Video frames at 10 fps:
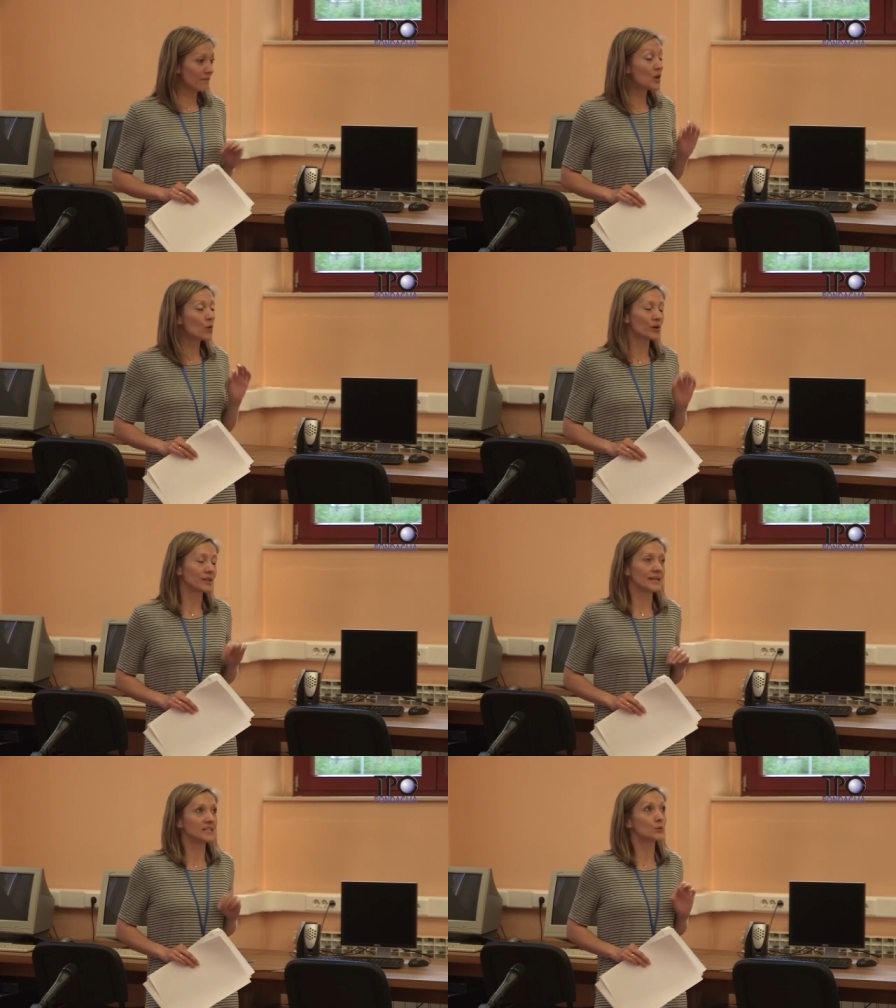We
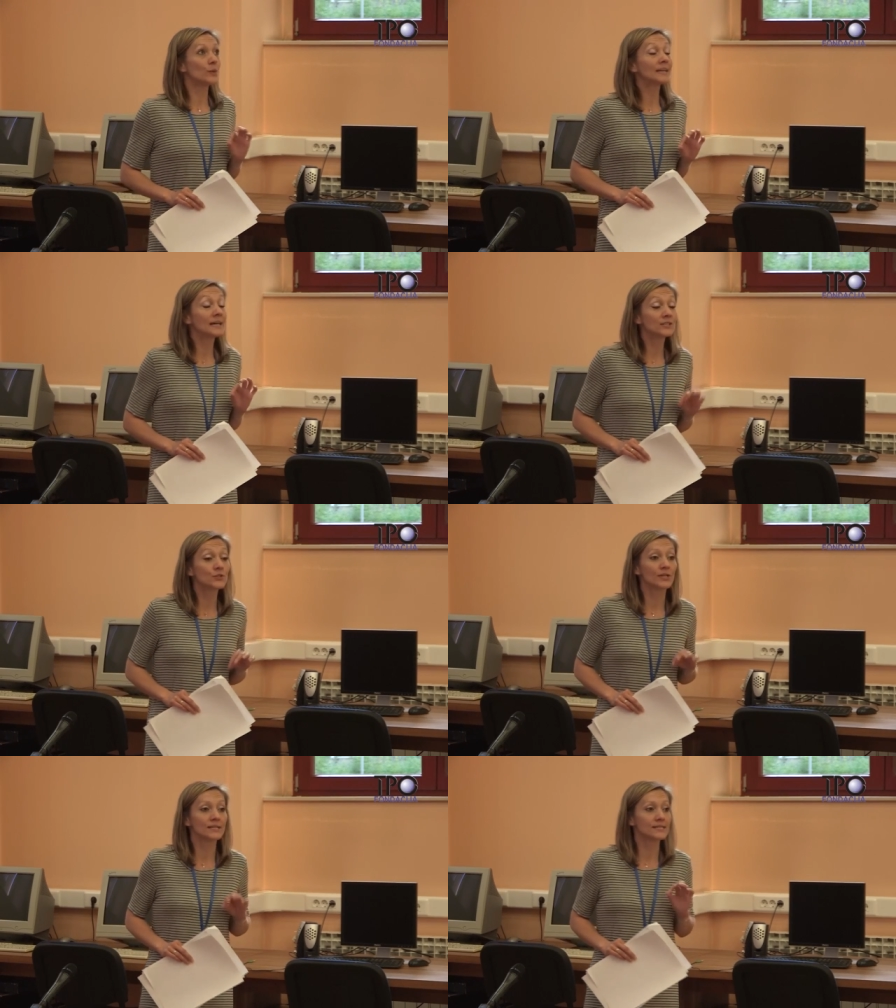organized
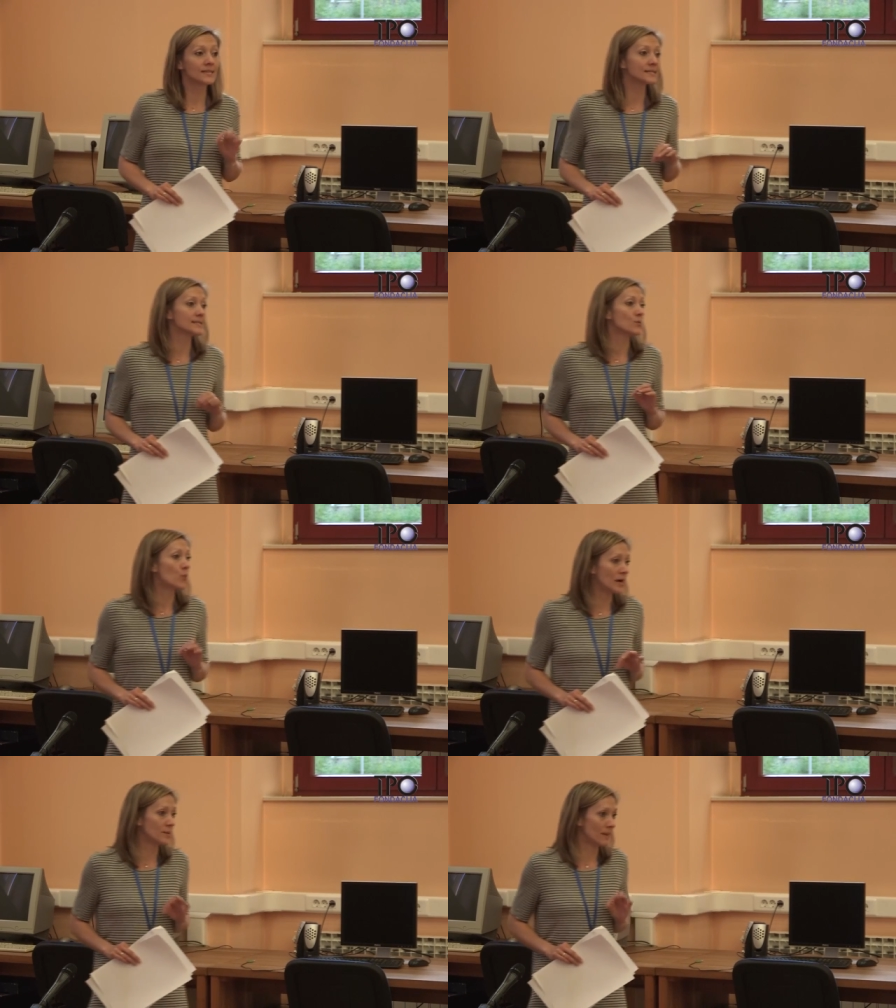
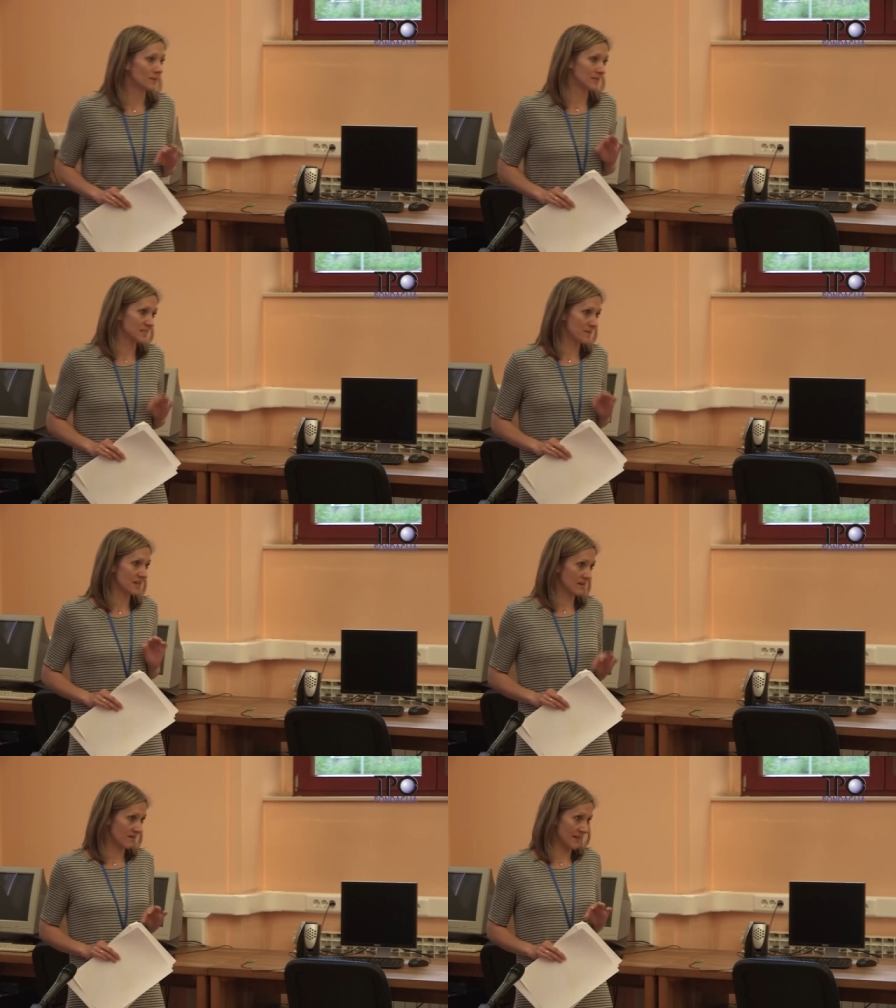161 public
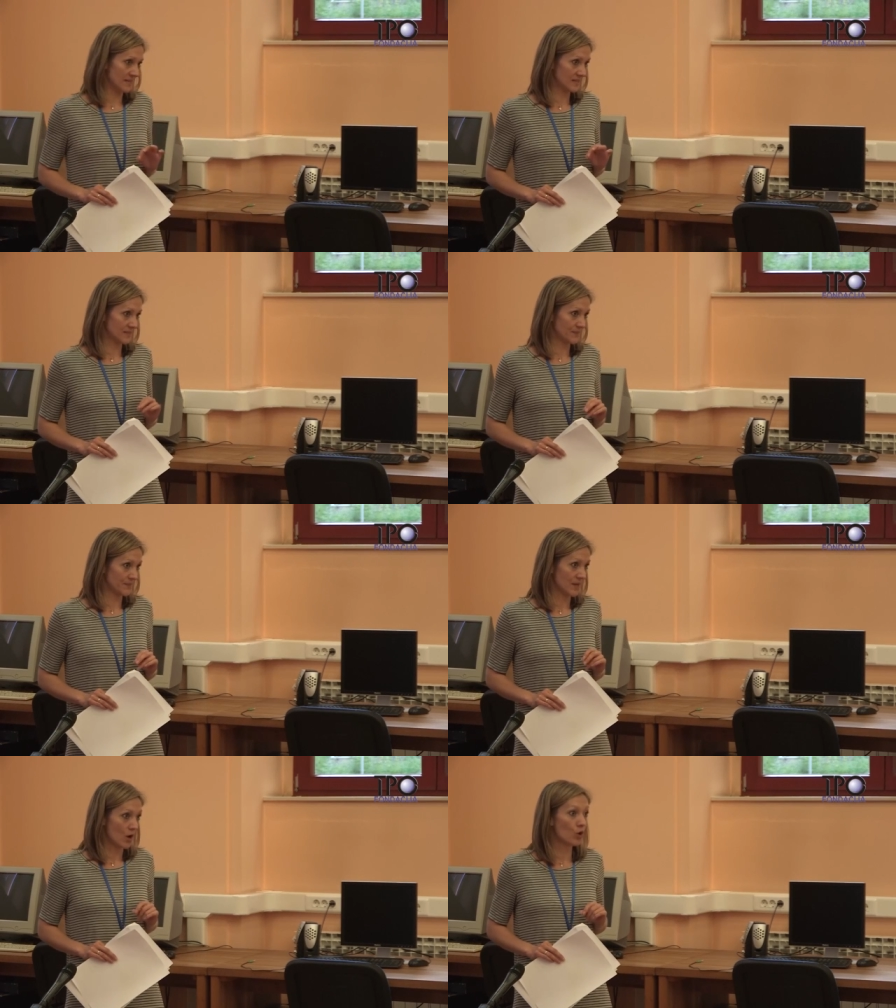speaking events.
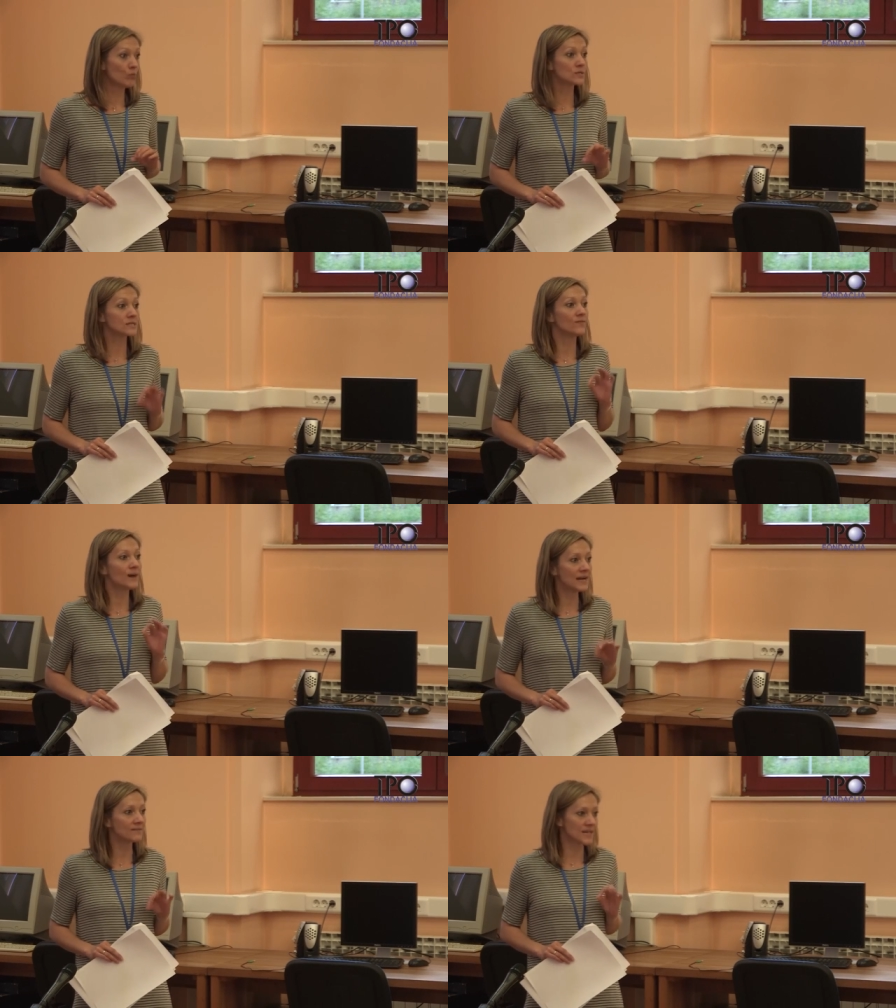Almost
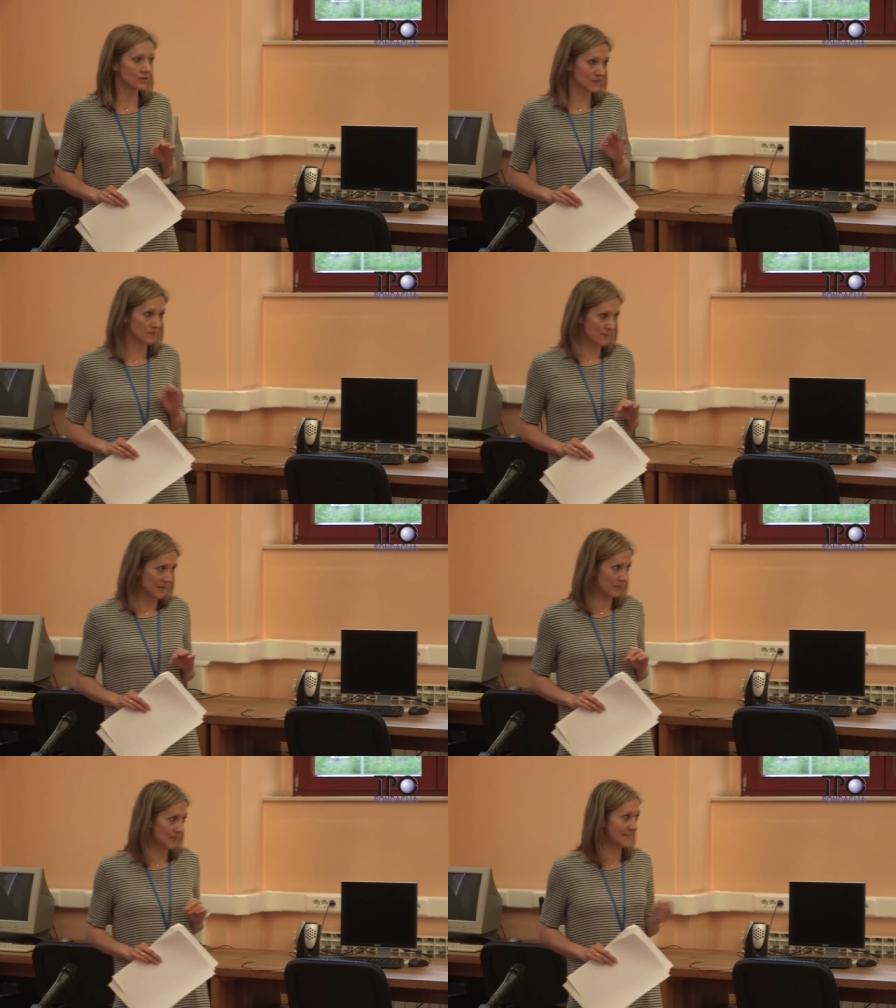5,000
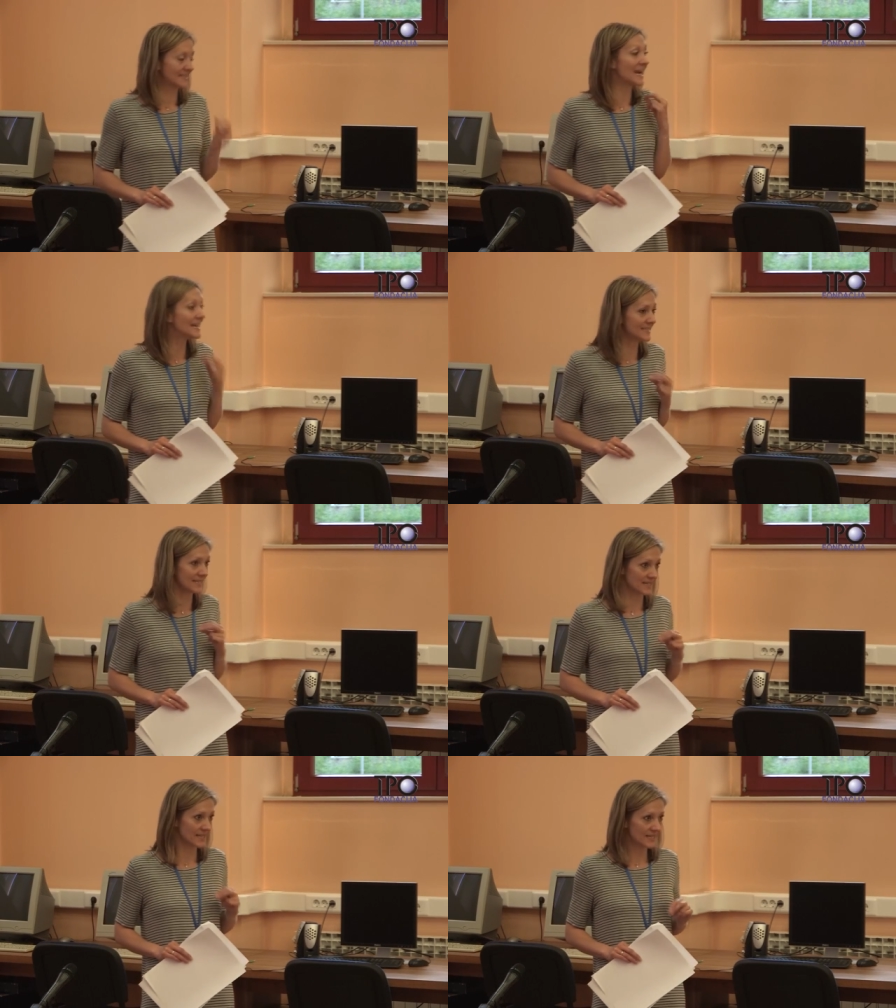people
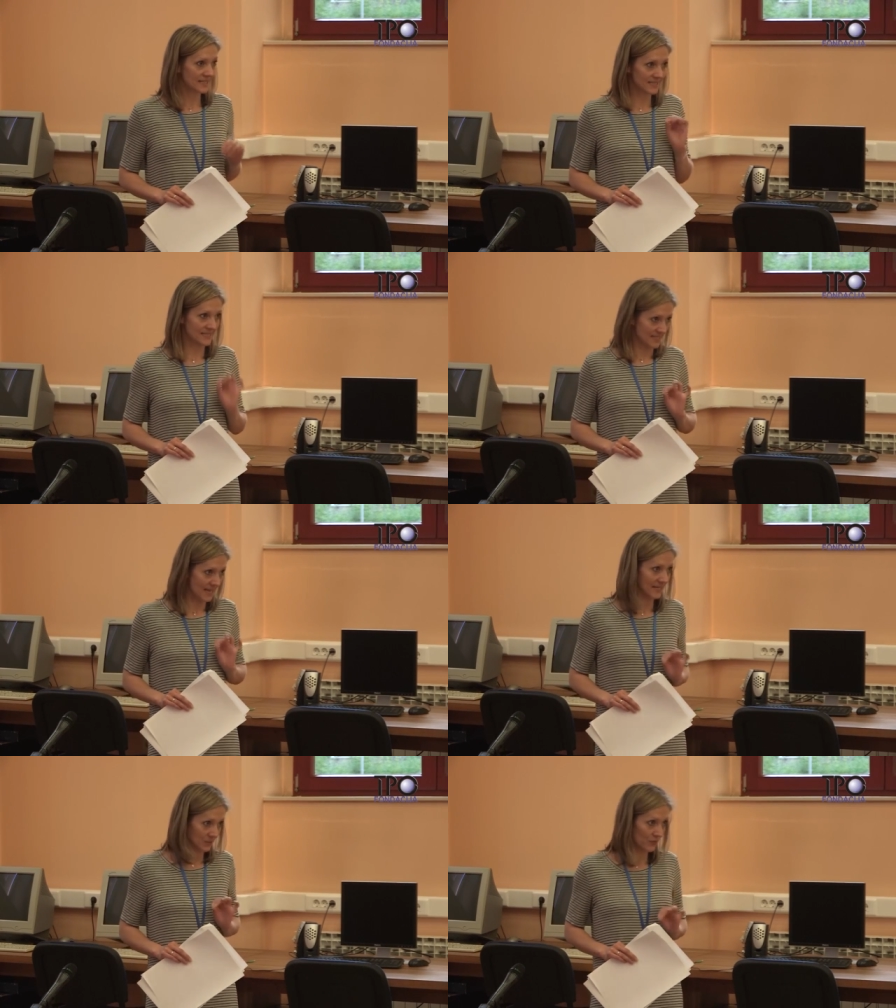attended these
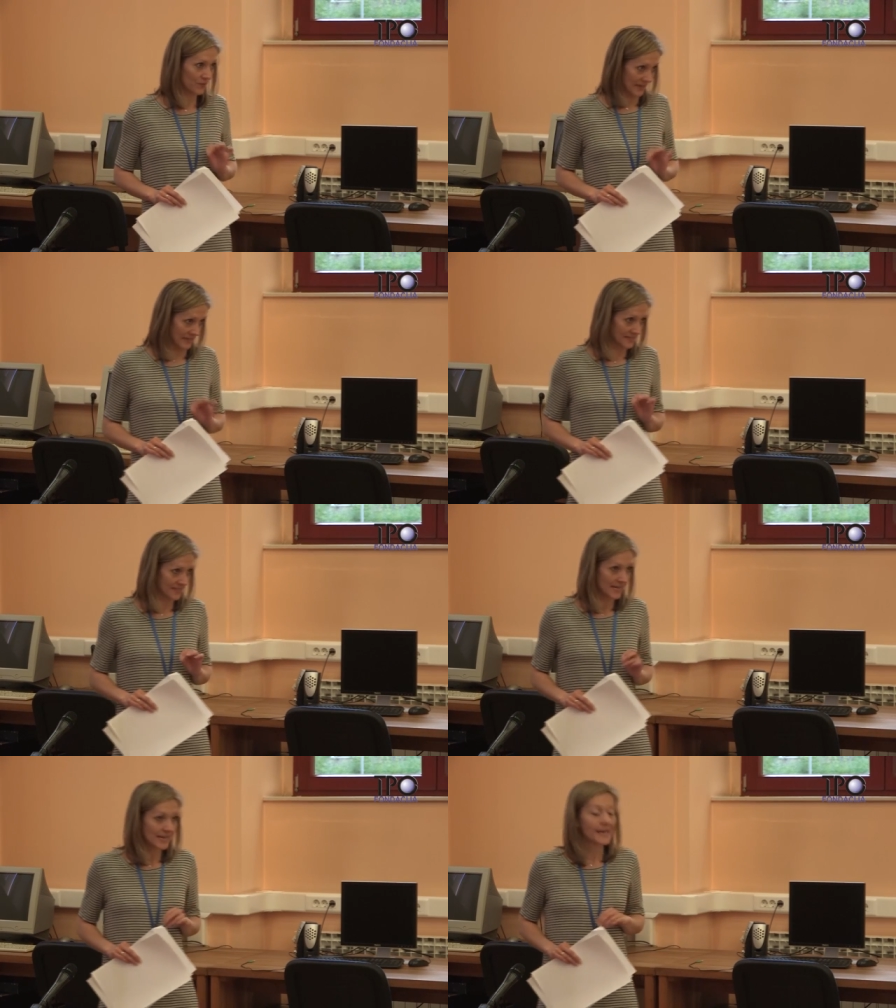kind of events.